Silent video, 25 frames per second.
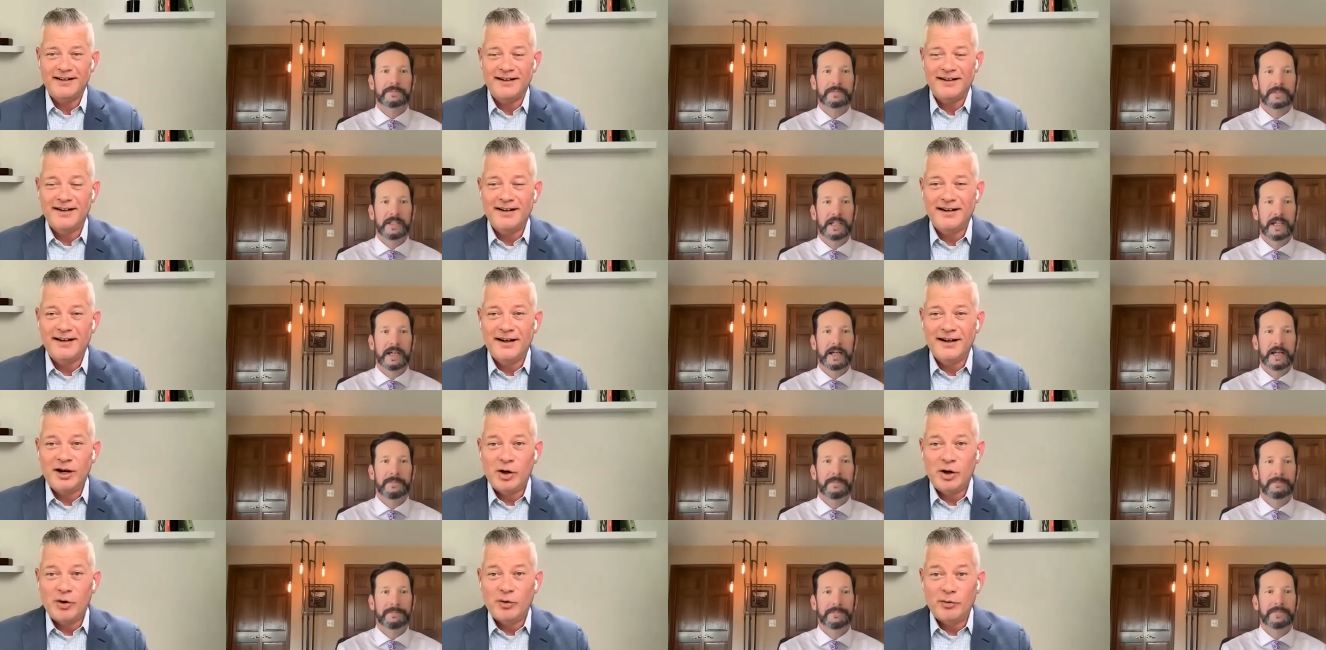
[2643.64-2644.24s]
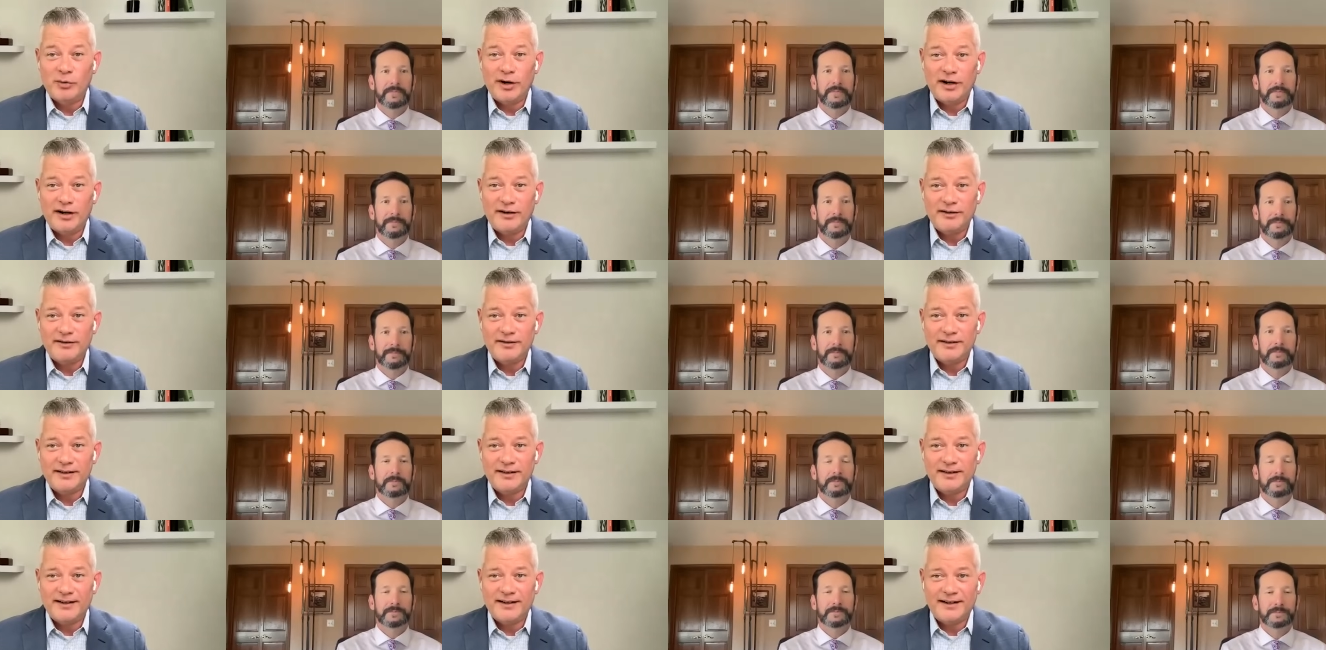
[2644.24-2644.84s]
Speaker 1: Yeah.
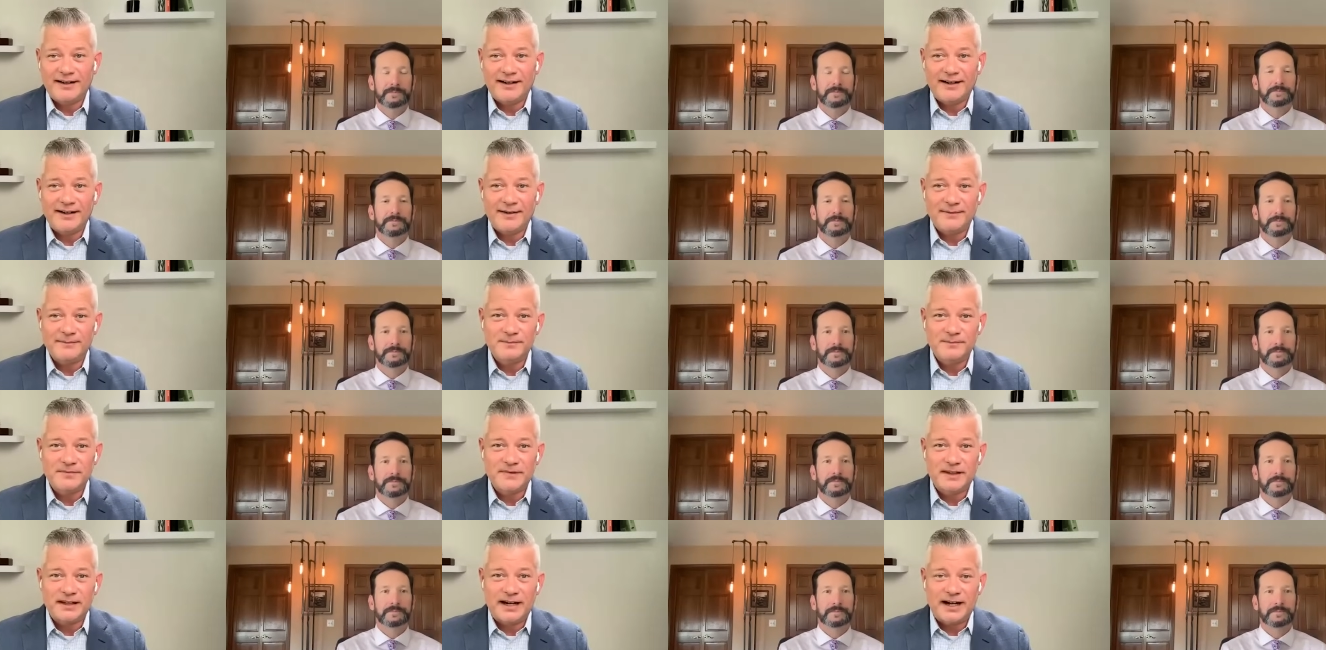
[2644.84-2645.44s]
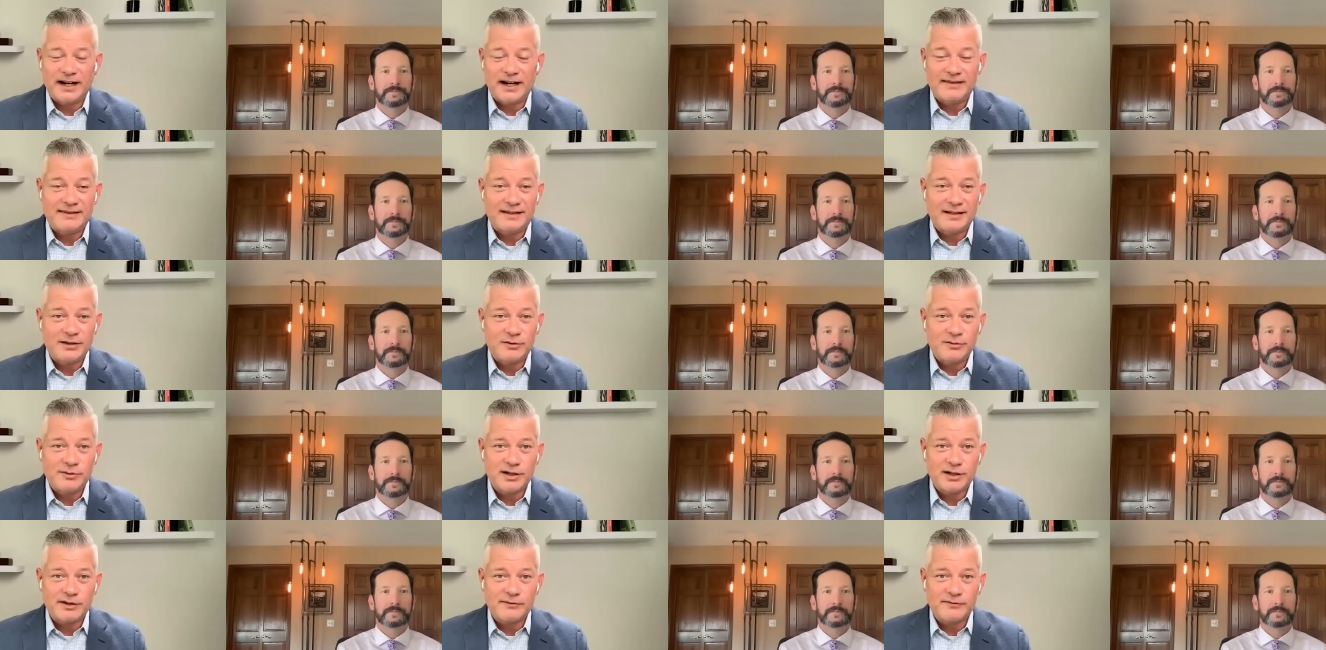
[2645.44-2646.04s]
Well, um, I
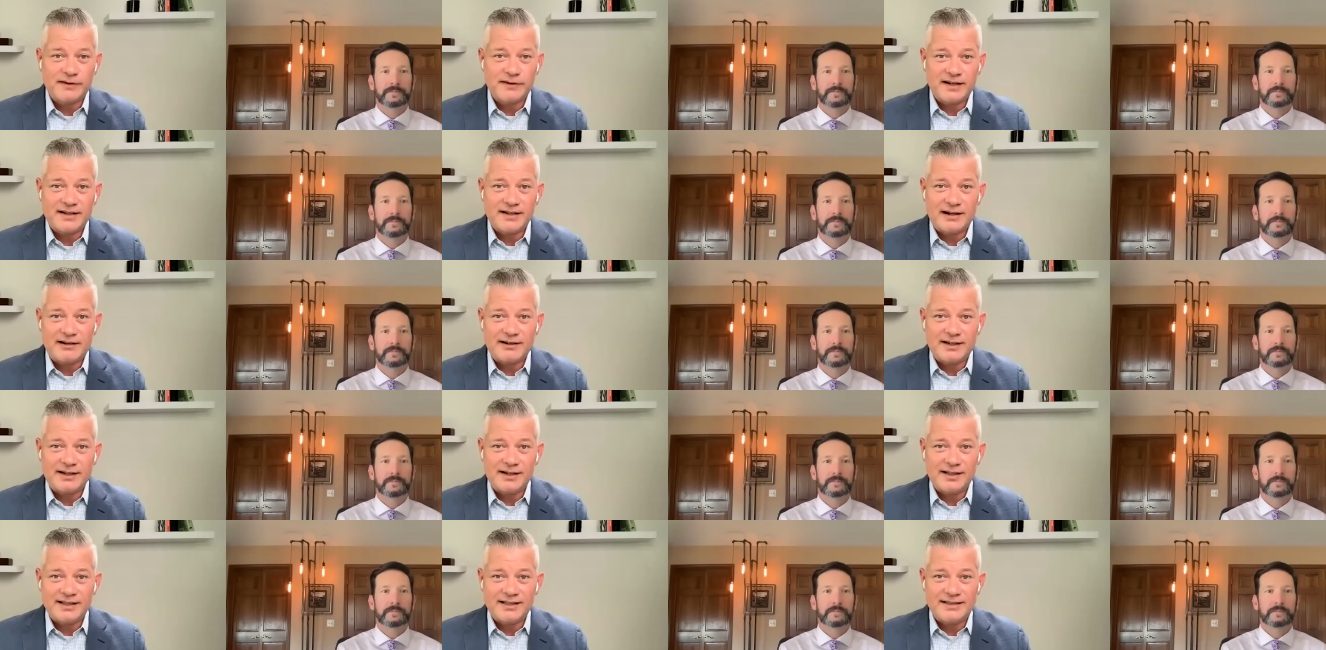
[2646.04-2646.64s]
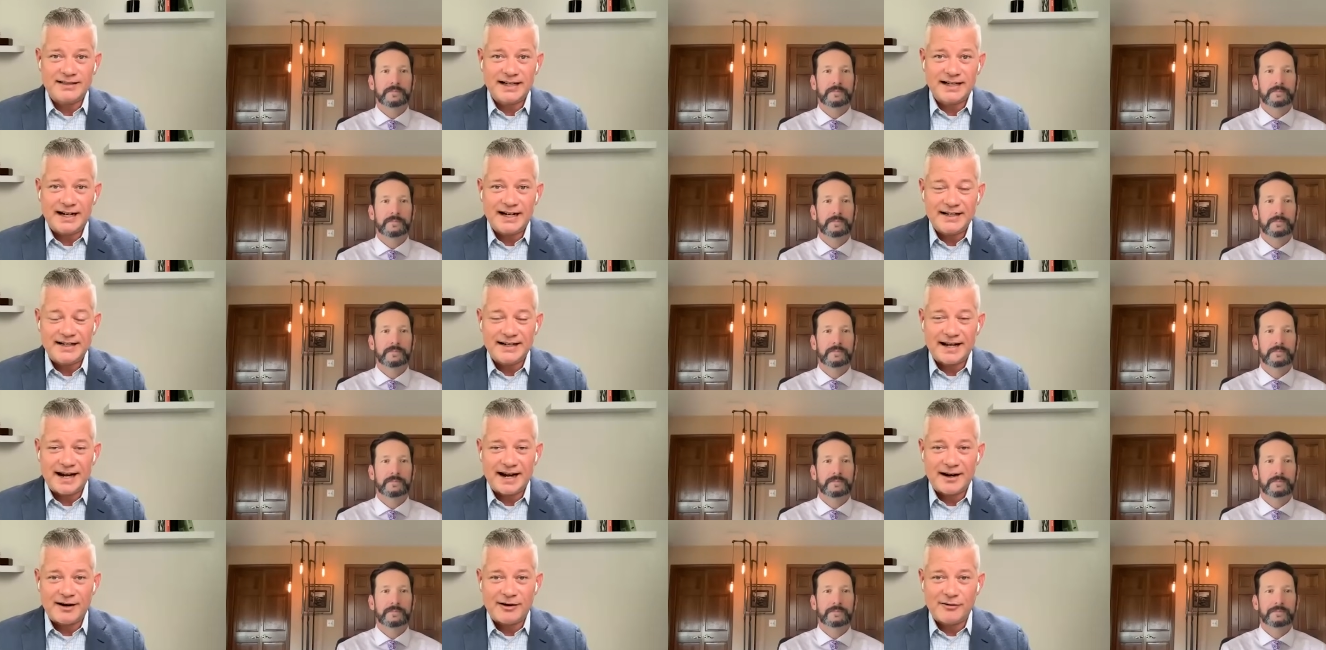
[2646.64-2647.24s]
think we're gonna find out any
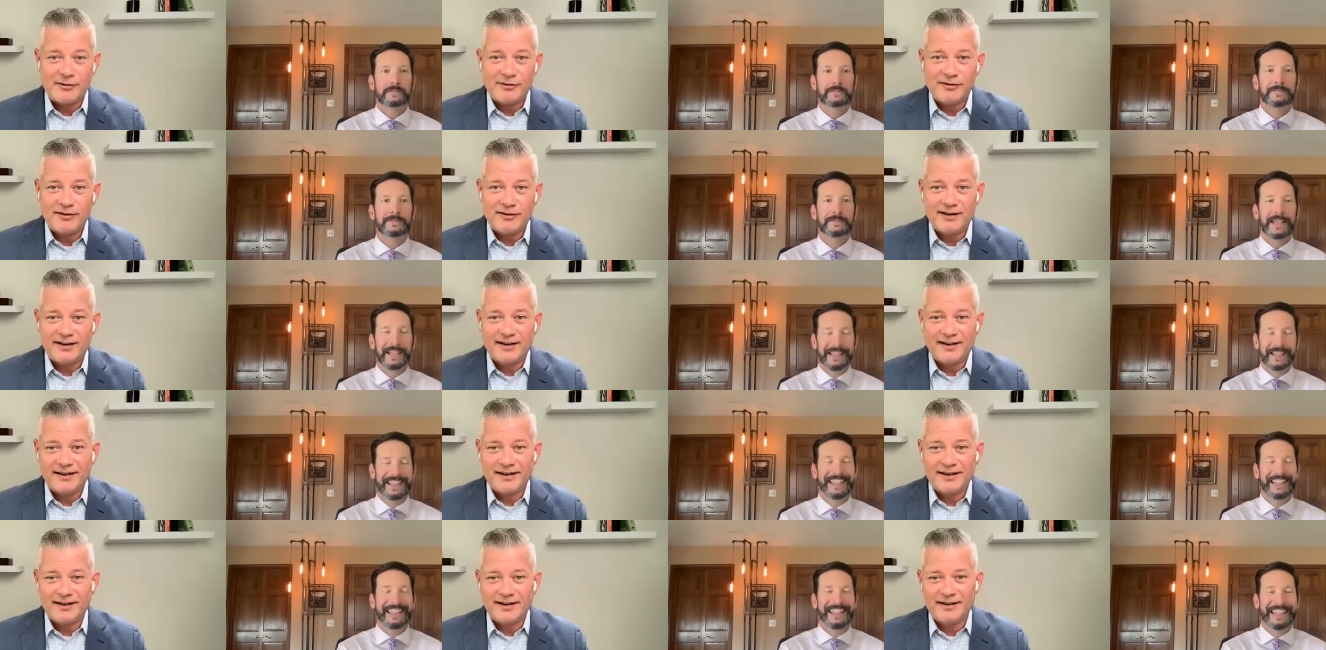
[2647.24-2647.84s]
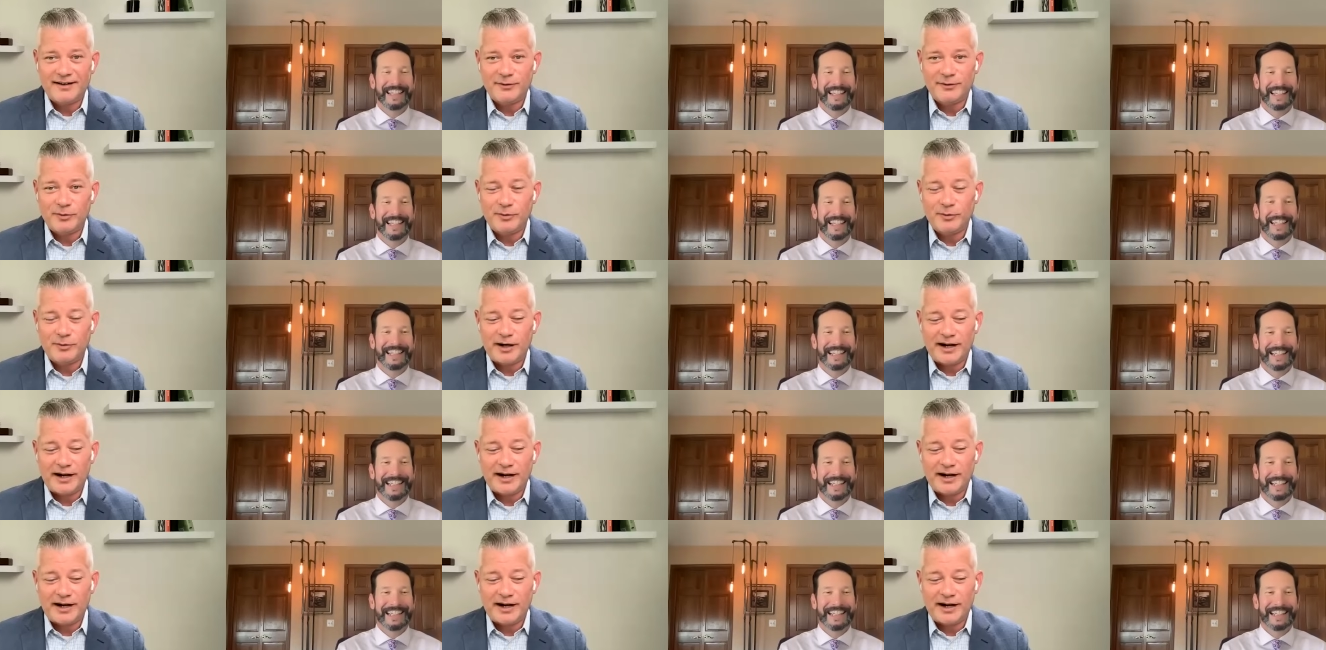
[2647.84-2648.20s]
day now uh,